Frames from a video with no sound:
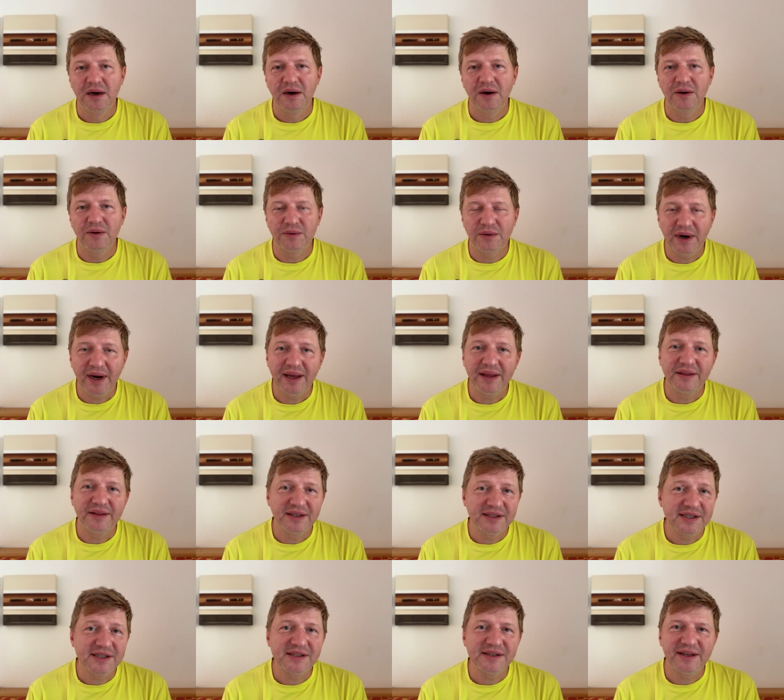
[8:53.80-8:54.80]
Alright,
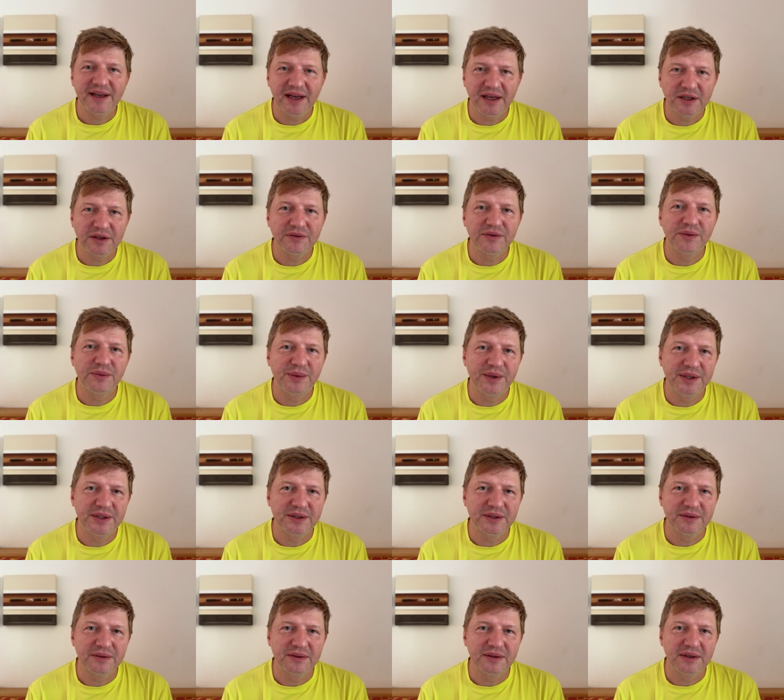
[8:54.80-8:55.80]
this is the end of the
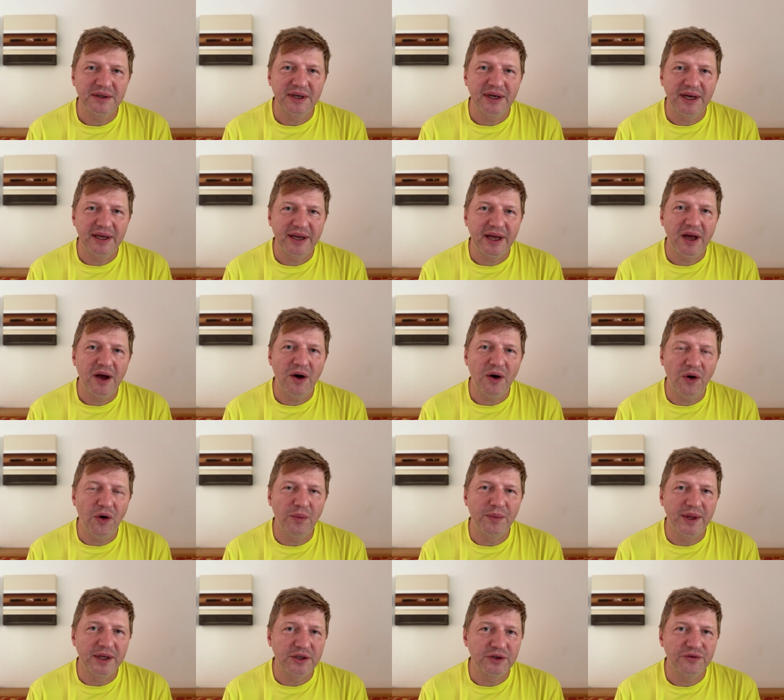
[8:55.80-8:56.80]
video, and I
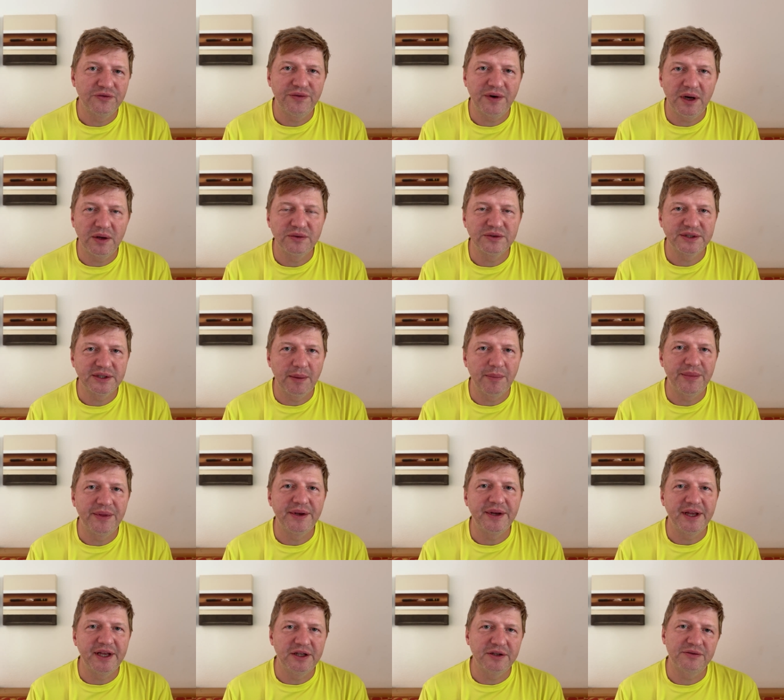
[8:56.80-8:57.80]
hope that you found
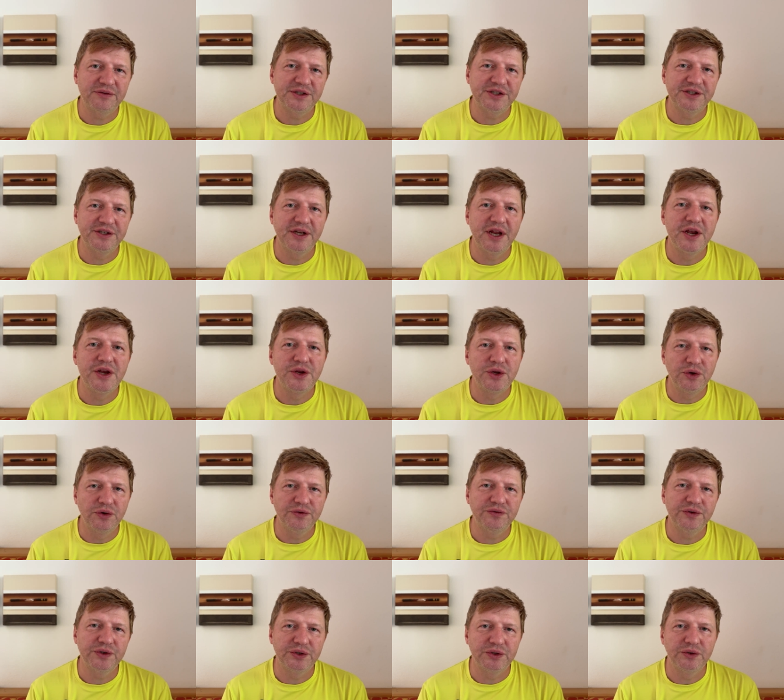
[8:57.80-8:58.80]
something interesting and new
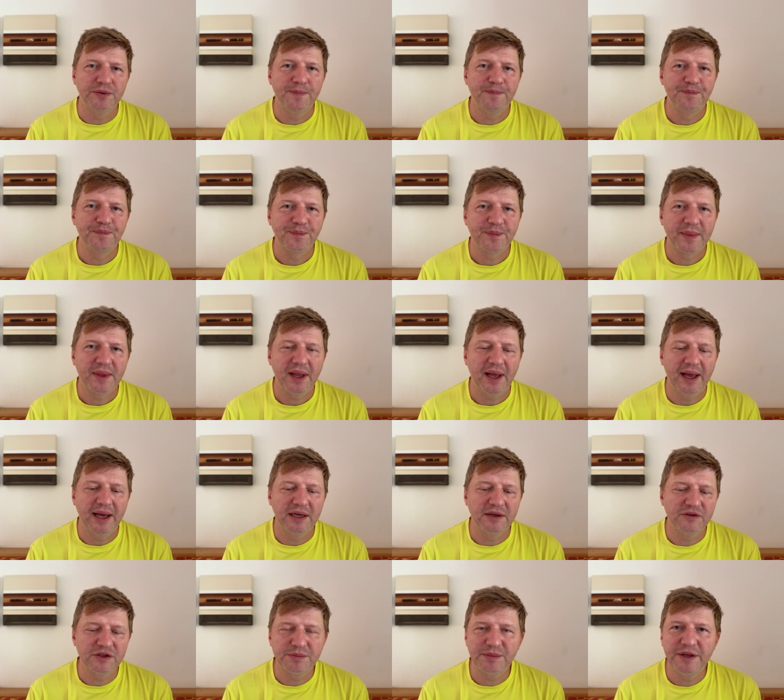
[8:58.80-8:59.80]
for you. And
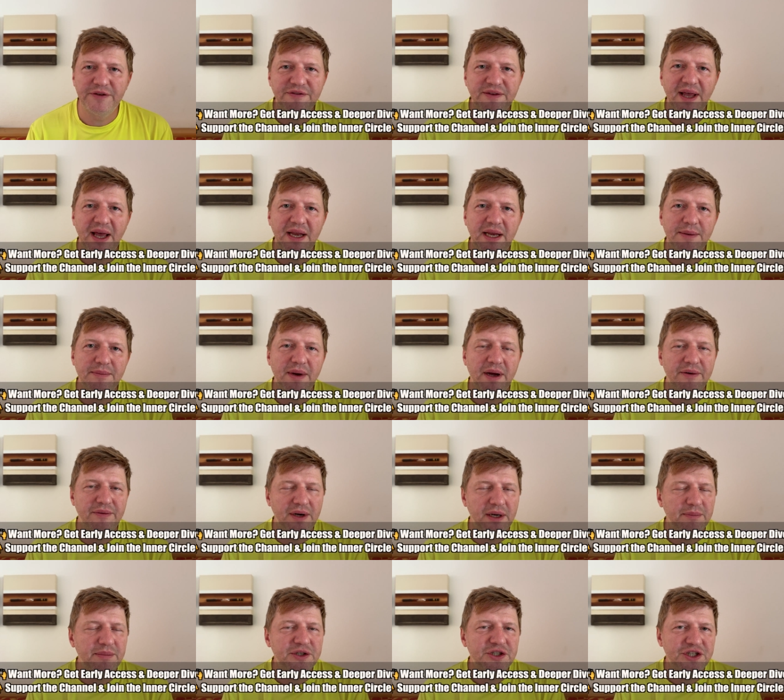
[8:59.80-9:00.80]
it was me Evgeny, I
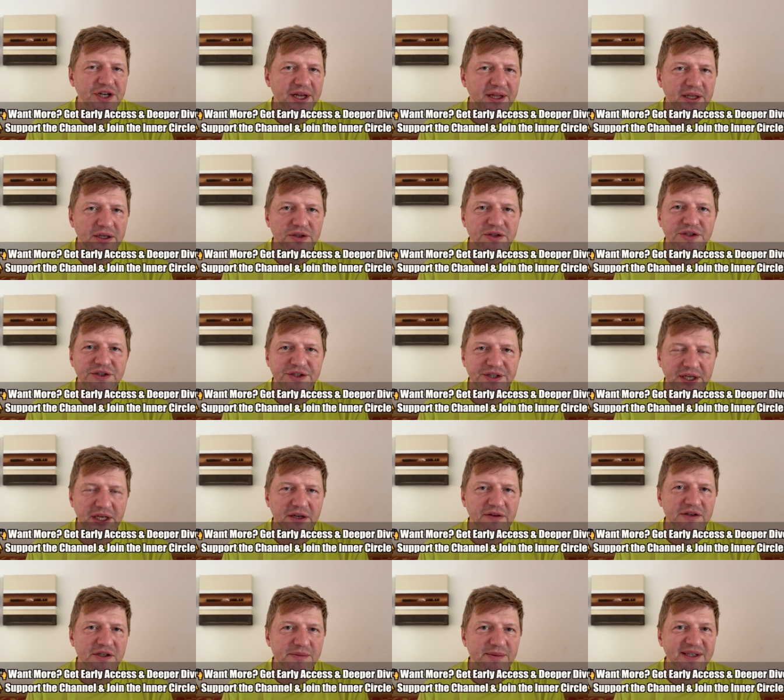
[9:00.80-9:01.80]
really appreciate that you're
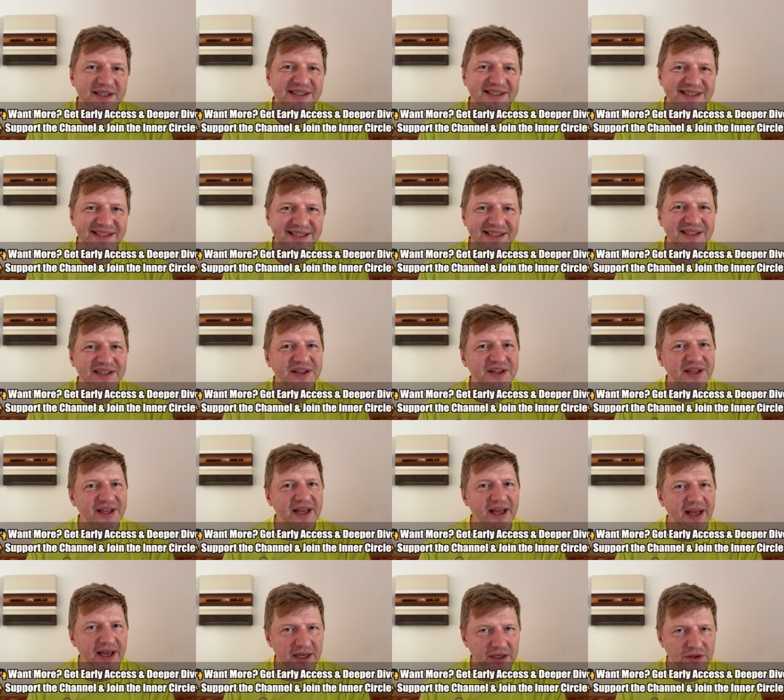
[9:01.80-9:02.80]
sticking with me till
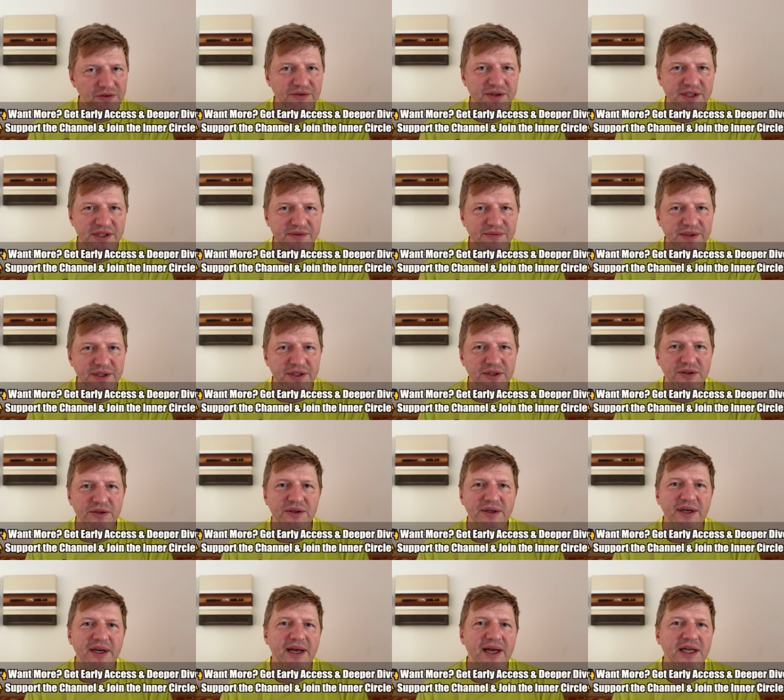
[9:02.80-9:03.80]
the end of this video
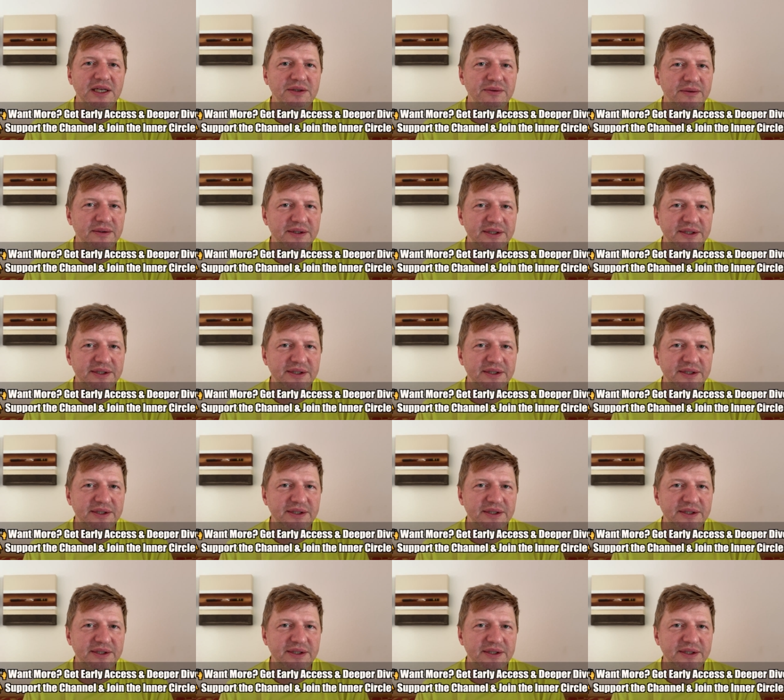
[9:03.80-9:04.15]
and we'll